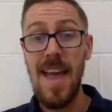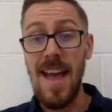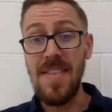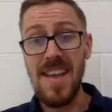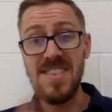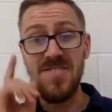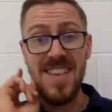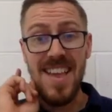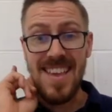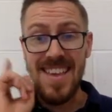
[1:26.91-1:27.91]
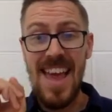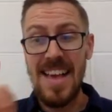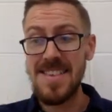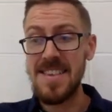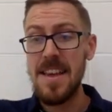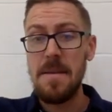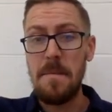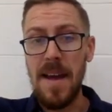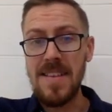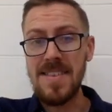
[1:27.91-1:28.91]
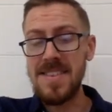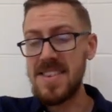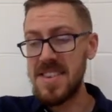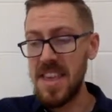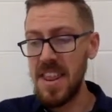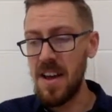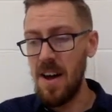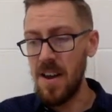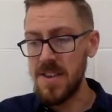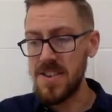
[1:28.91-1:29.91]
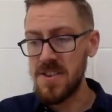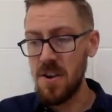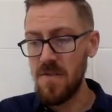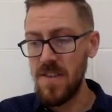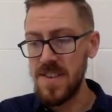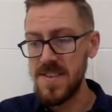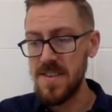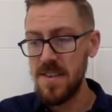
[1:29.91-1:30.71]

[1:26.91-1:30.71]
And the answer is yes, because it's sitting on a surface